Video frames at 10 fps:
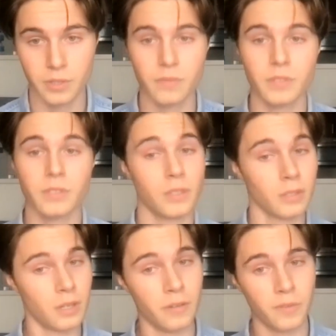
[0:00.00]
If this is
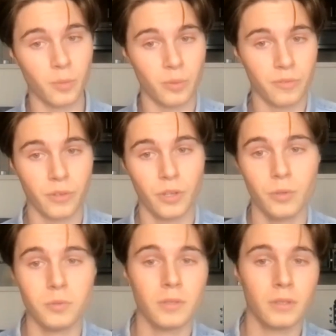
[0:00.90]
uncomfortable for
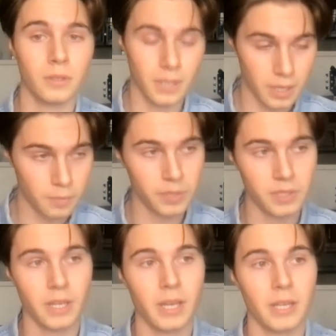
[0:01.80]
you, let it be
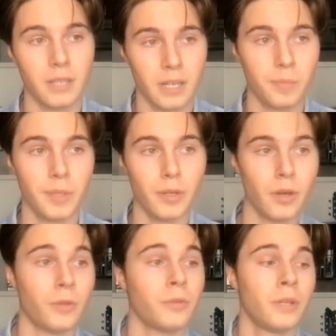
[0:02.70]
said, let it be
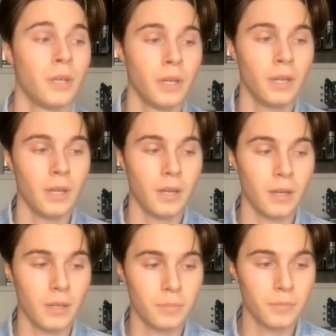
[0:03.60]
known.
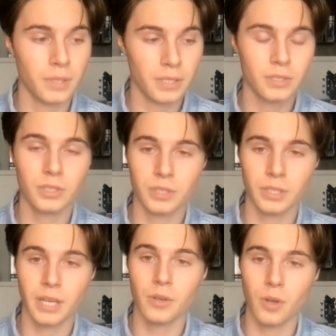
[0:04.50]
And just
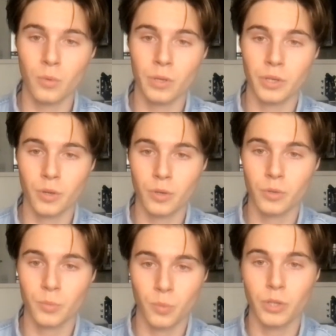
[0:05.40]
yeah, know what you're
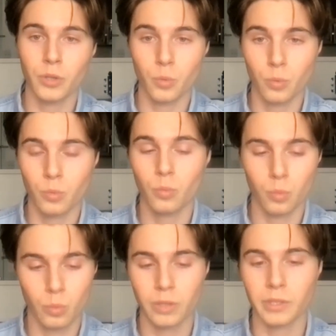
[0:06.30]

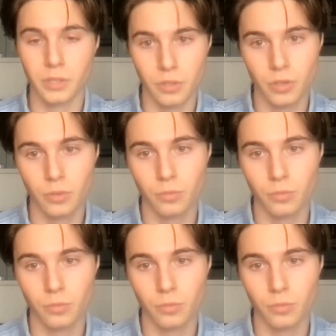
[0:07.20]
willing to do.